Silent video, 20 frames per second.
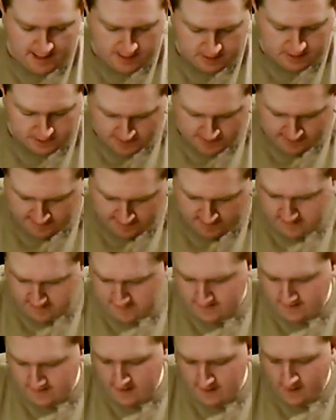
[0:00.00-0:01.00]
It just kind of
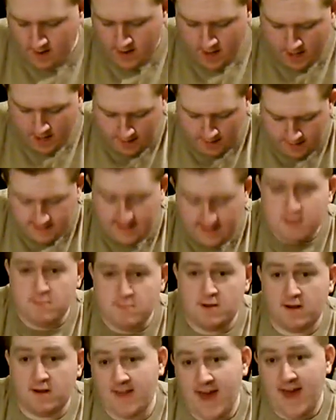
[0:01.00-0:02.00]
sits there. Getting
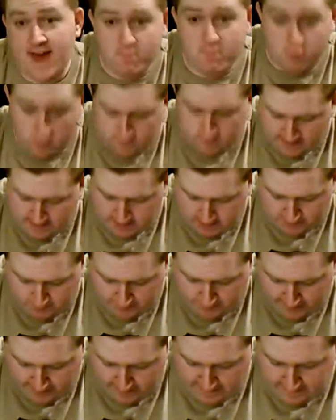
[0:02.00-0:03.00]
him into tank mode is actually
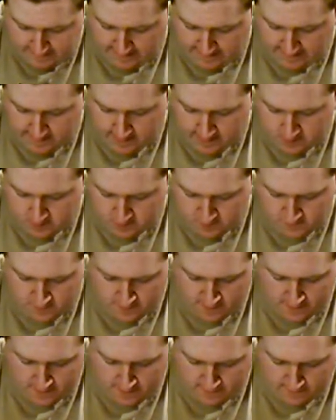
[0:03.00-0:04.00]
pretty easy. You just
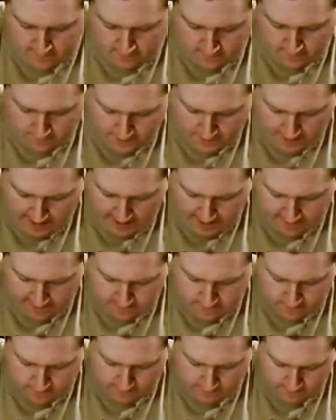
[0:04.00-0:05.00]
flip the
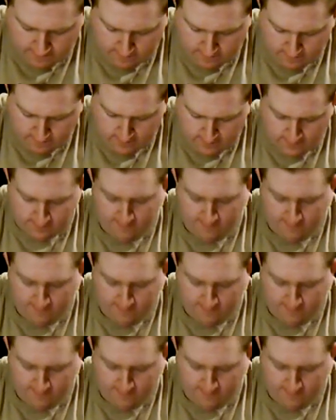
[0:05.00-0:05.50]
cannons around.